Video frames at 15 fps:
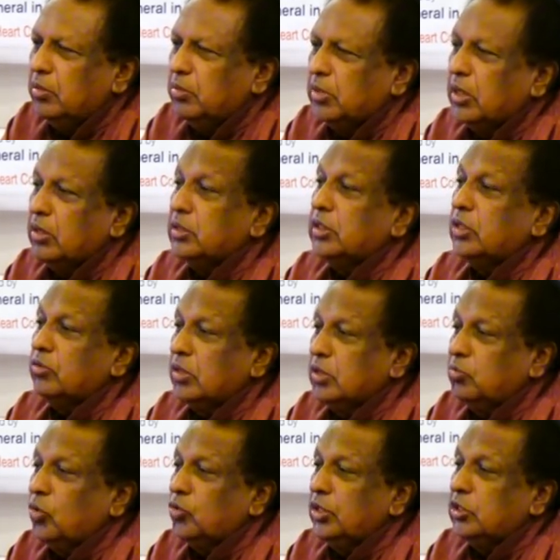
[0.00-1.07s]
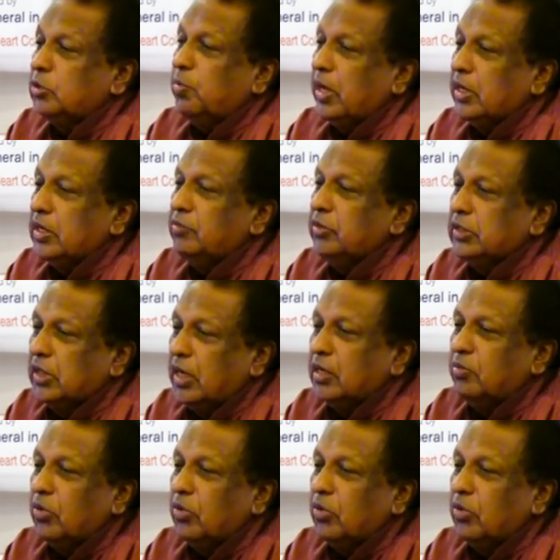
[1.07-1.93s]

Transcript: Because it was Modi's party which had